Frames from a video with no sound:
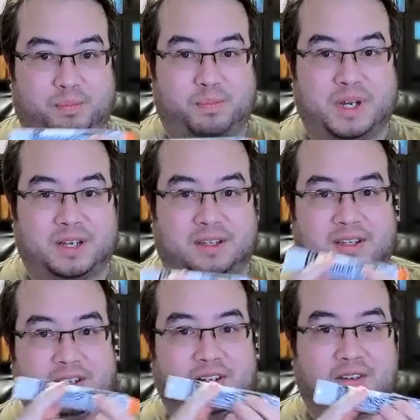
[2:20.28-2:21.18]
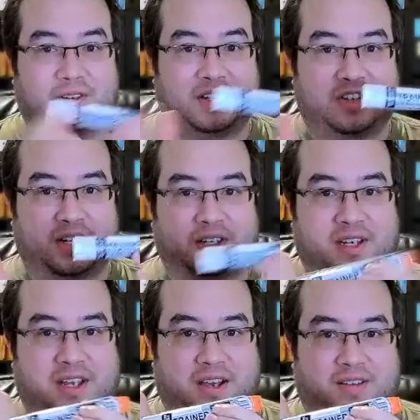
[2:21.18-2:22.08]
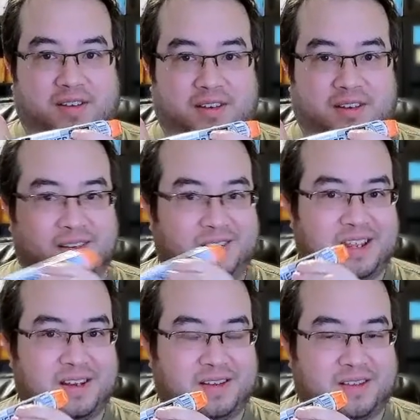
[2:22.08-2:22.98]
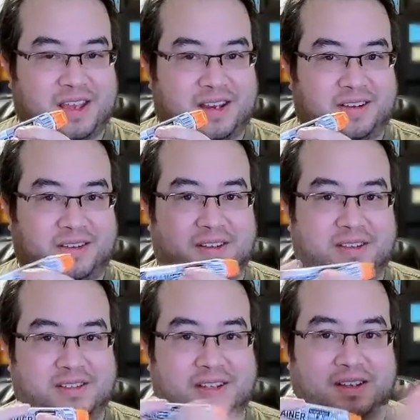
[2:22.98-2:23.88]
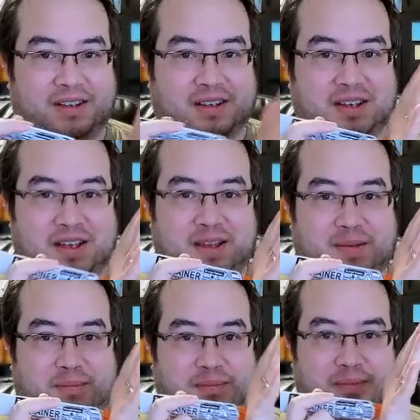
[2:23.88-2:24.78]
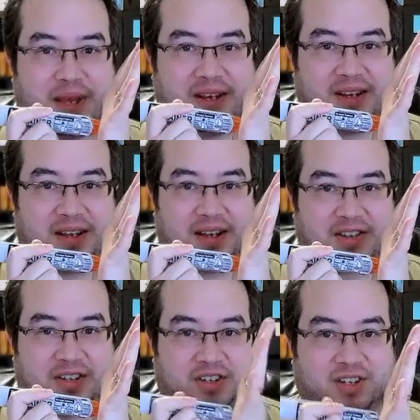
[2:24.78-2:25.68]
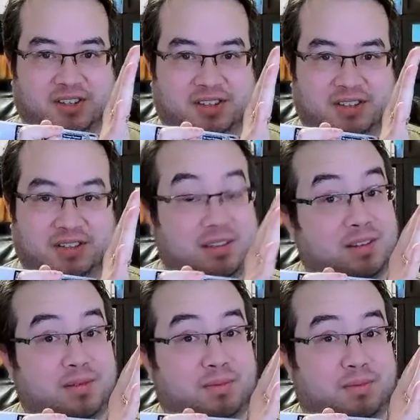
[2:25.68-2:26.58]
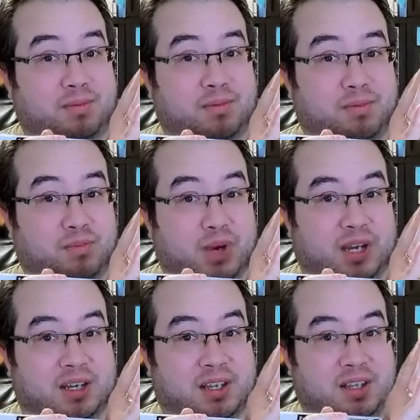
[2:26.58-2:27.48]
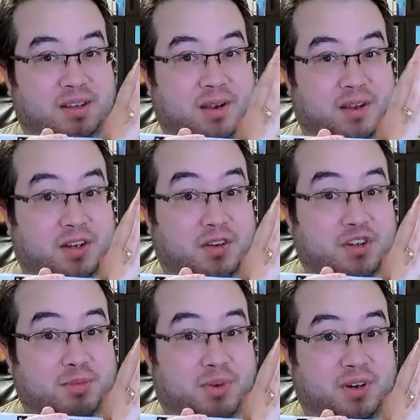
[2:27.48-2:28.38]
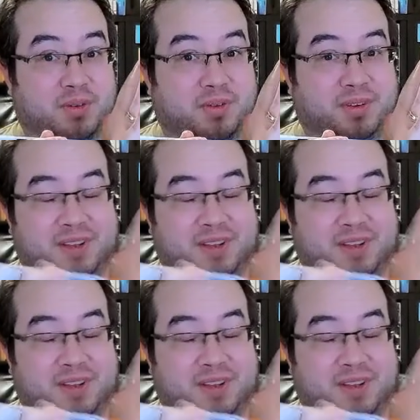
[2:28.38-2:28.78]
but you don't inject out into that area. The pen actually injects right on the orange part.